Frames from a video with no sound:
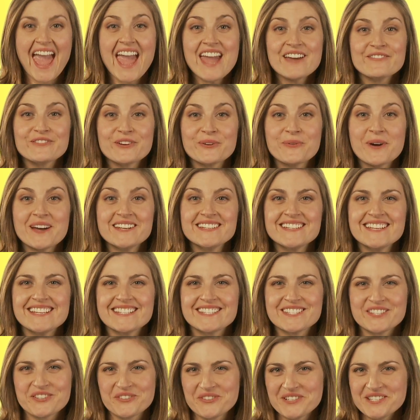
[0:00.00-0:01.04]
everyone,
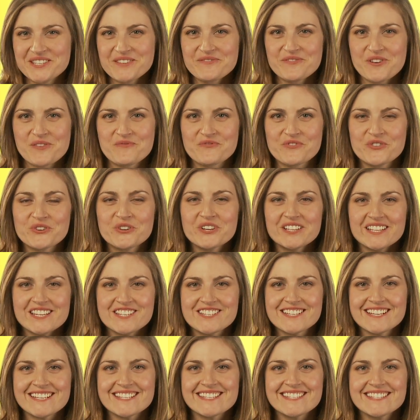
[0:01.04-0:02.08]
it's Larissa from
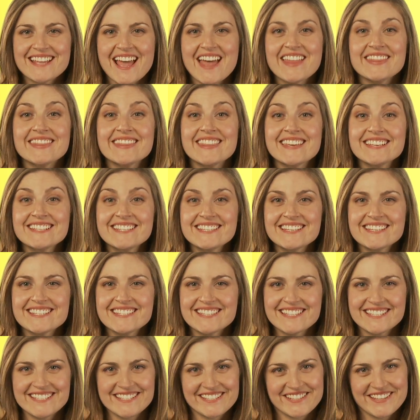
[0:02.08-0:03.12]
Frugalicious, and this
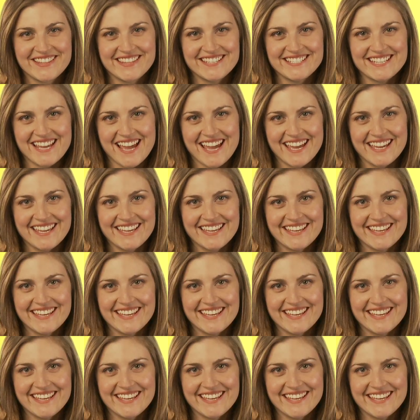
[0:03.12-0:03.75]
is the deal of the day.